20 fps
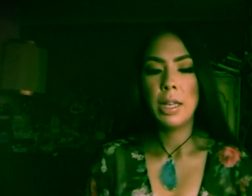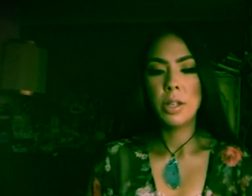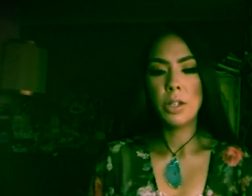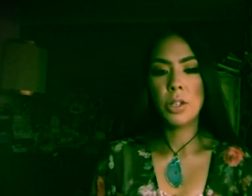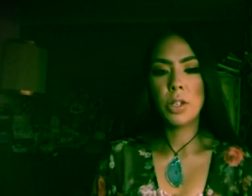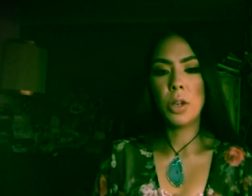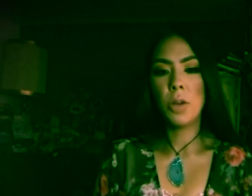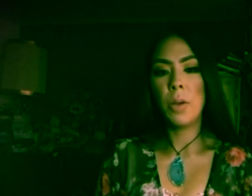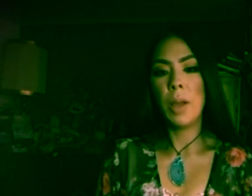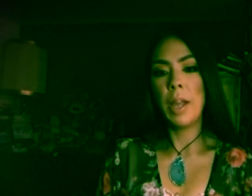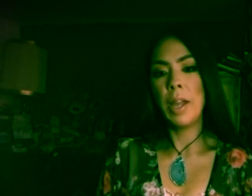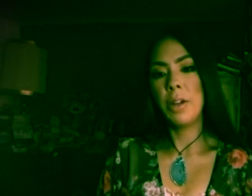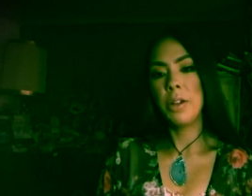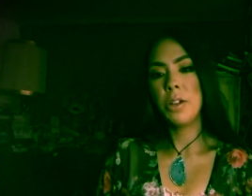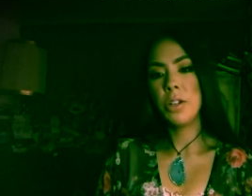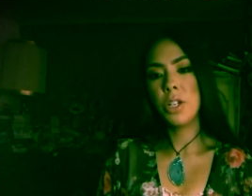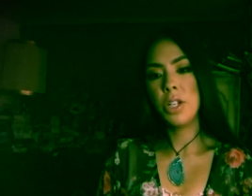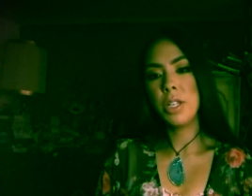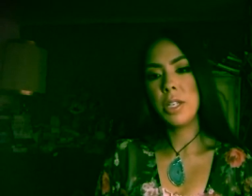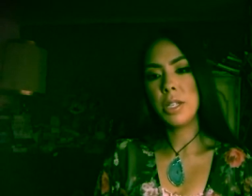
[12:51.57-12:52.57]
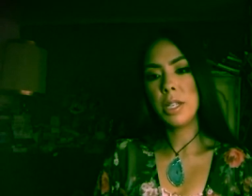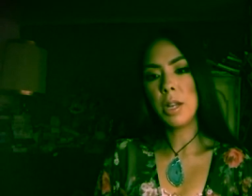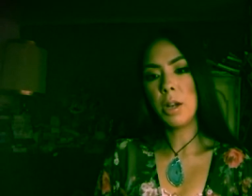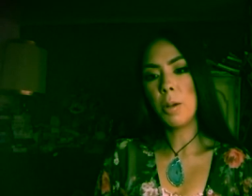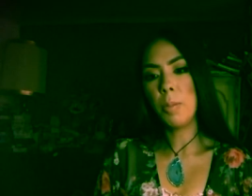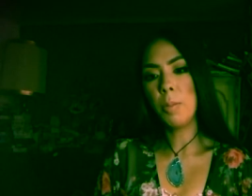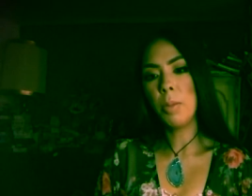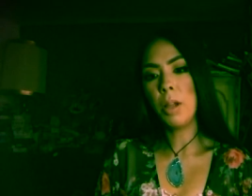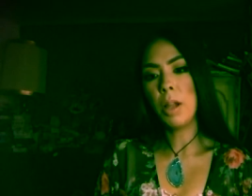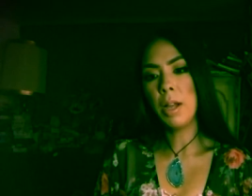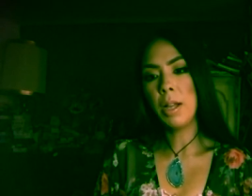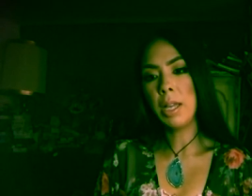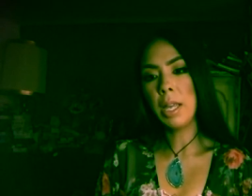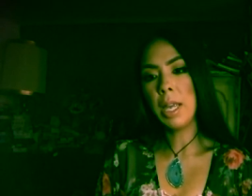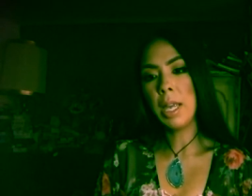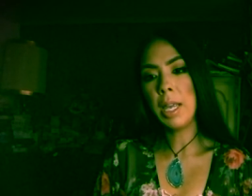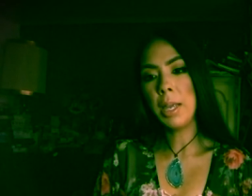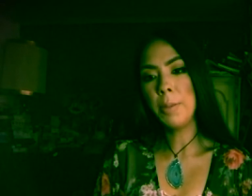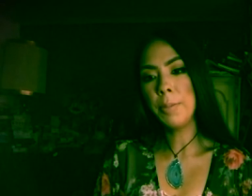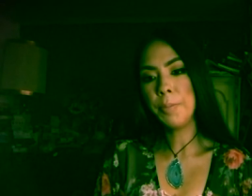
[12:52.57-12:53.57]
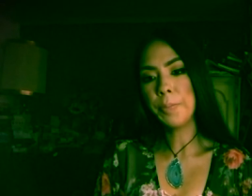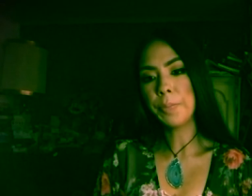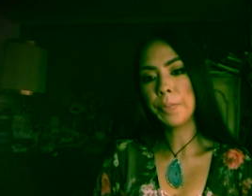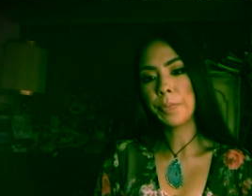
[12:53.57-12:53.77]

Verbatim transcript: So energies that are blocking.